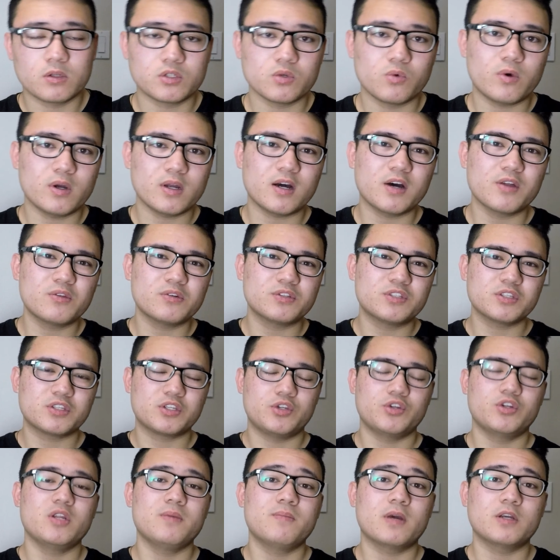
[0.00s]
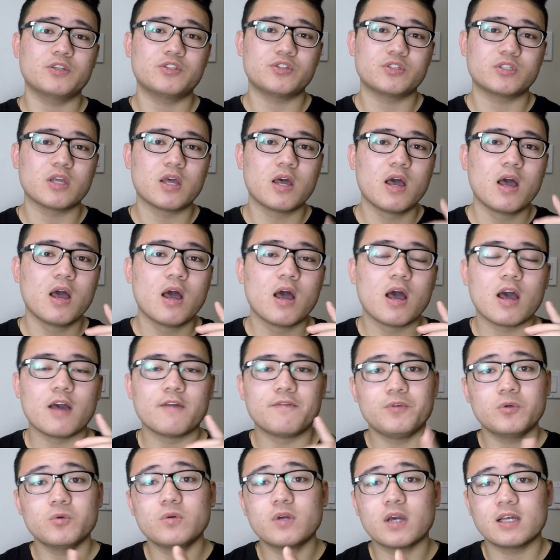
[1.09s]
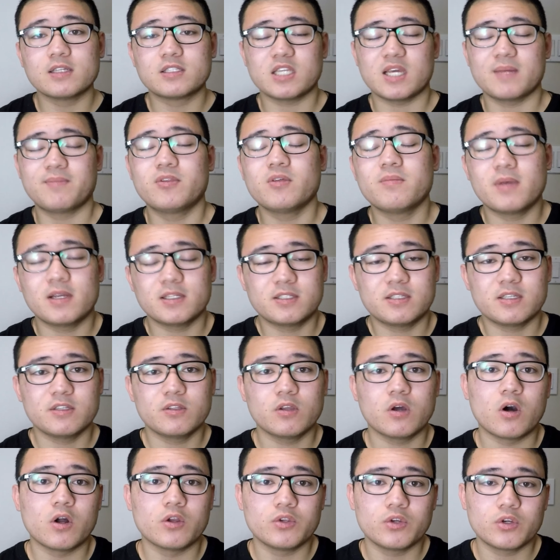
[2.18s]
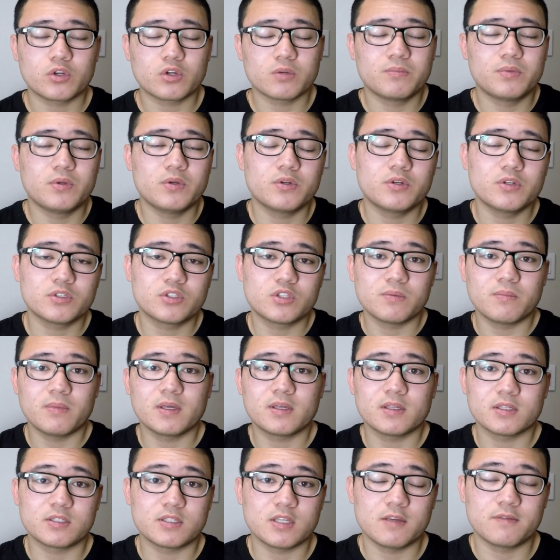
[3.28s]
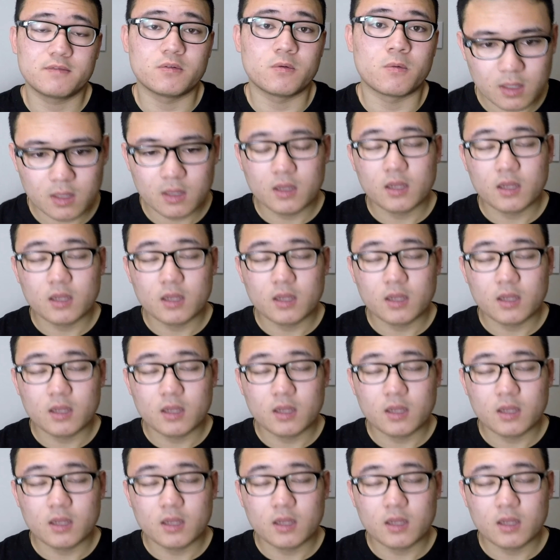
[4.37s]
So what other security measures have you guys implemented on your computers to make it safer?